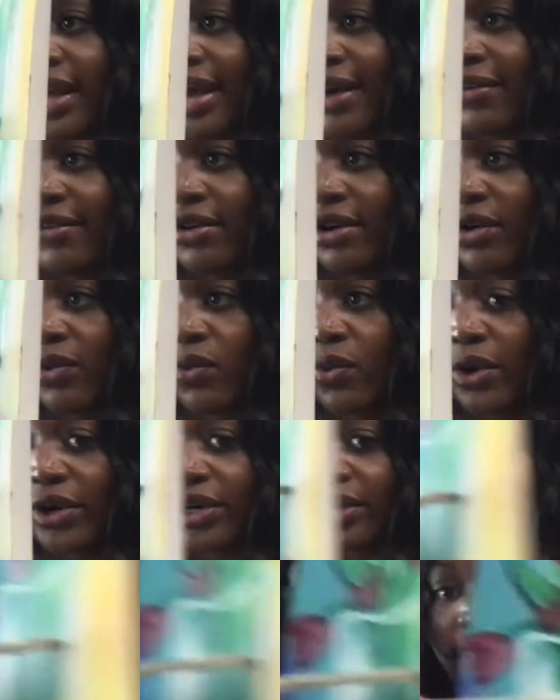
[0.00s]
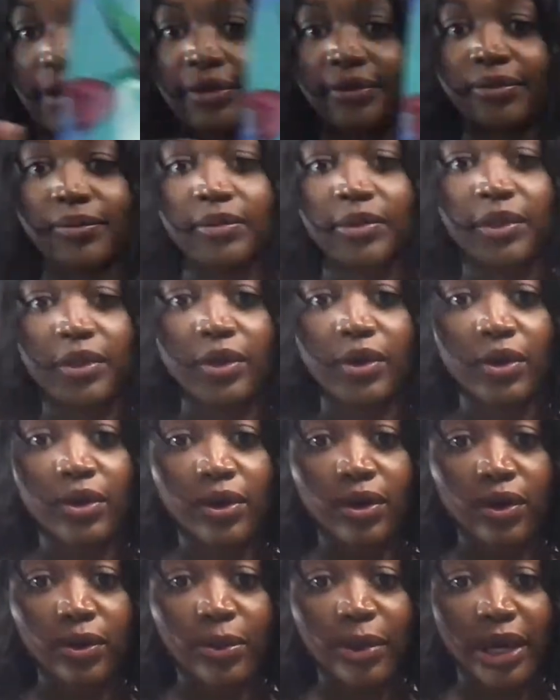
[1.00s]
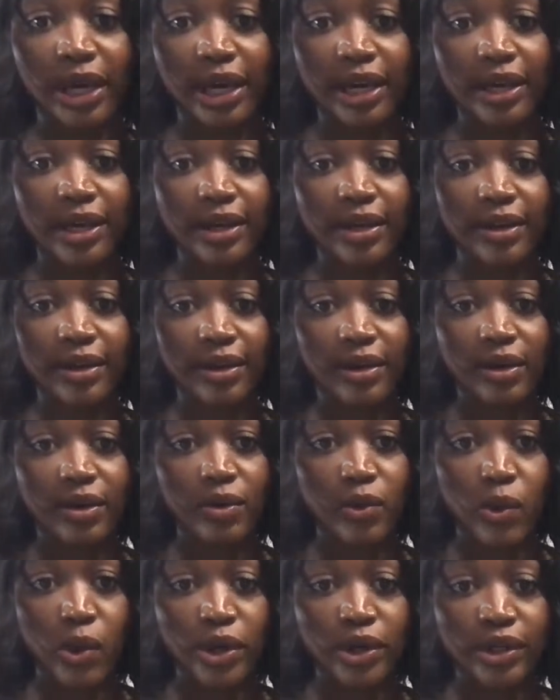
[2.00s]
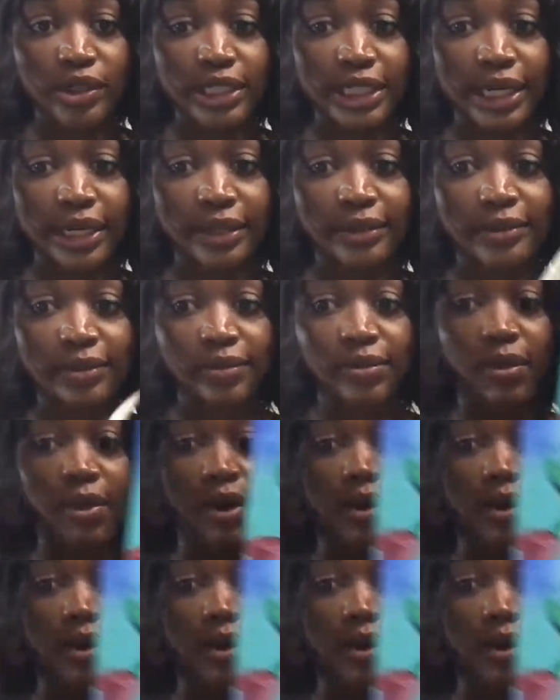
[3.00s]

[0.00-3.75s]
that are watered down. Opaque, watered down.